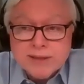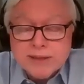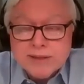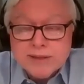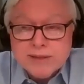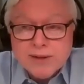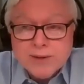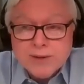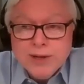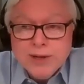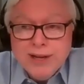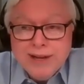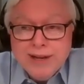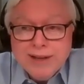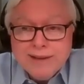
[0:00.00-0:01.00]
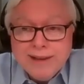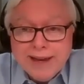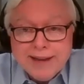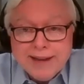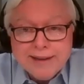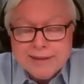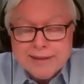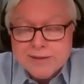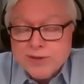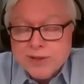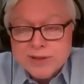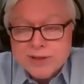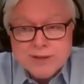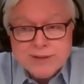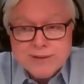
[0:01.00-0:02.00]
And so that has
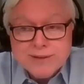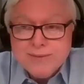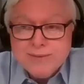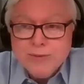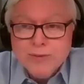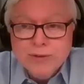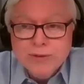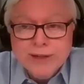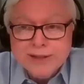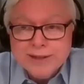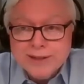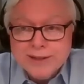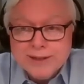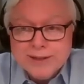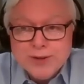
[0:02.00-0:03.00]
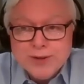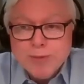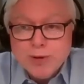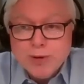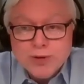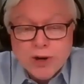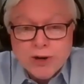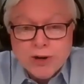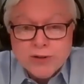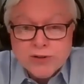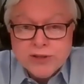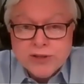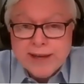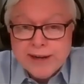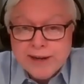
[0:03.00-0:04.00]
just really turbocharged
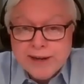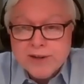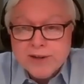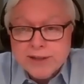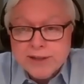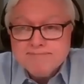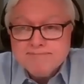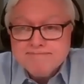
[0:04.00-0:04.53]
that area.